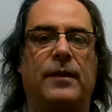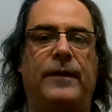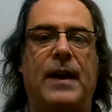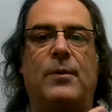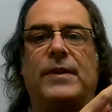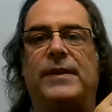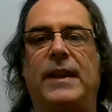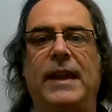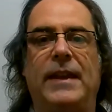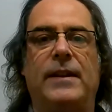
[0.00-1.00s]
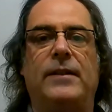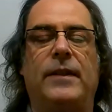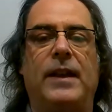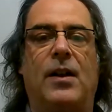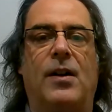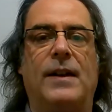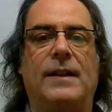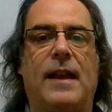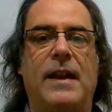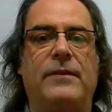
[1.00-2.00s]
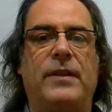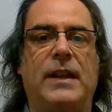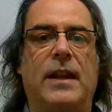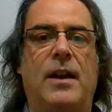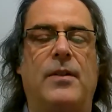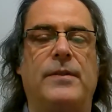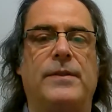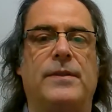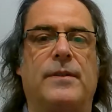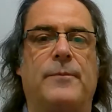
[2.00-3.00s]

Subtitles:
that was in the online videos.